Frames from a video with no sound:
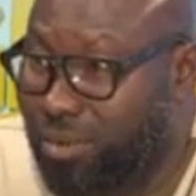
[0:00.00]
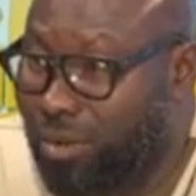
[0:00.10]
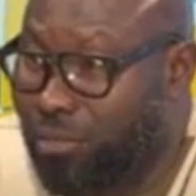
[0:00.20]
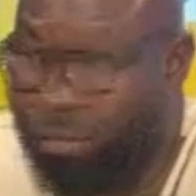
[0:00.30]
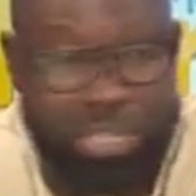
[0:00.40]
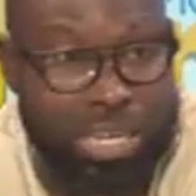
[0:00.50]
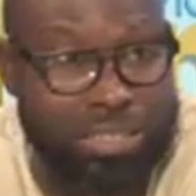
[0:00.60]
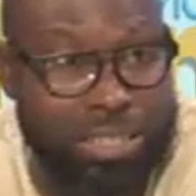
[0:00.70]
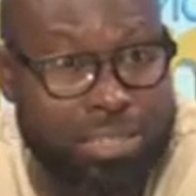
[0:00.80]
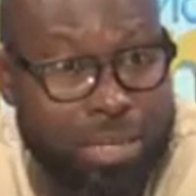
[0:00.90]

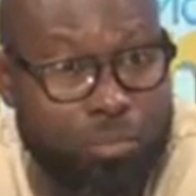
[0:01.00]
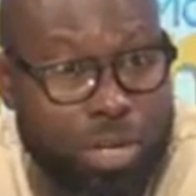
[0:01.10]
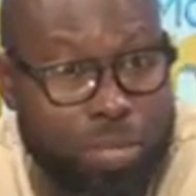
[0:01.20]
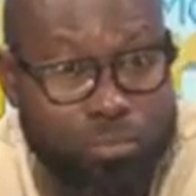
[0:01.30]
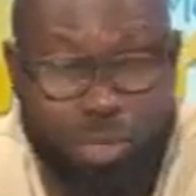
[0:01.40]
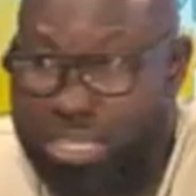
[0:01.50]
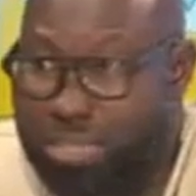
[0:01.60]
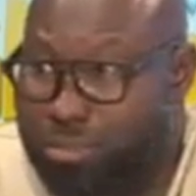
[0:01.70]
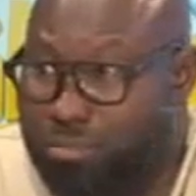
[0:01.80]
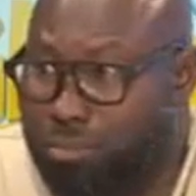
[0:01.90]
term will come to an
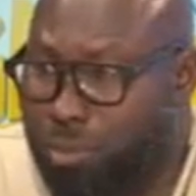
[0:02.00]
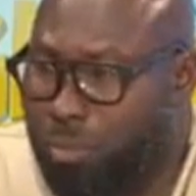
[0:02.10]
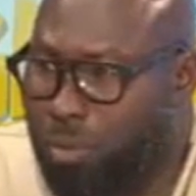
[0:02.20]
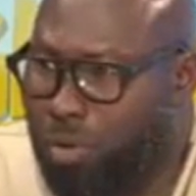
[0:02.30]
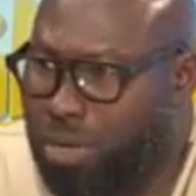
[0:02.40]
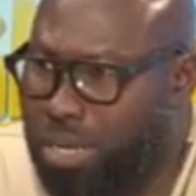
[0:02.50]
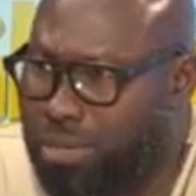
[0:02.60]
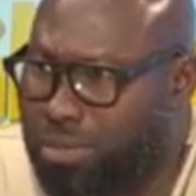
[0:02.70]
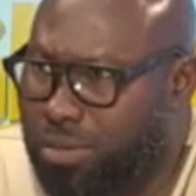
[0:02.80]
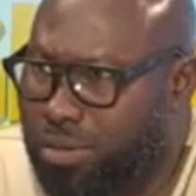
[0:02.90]
end, more or
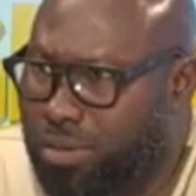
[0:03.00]
less.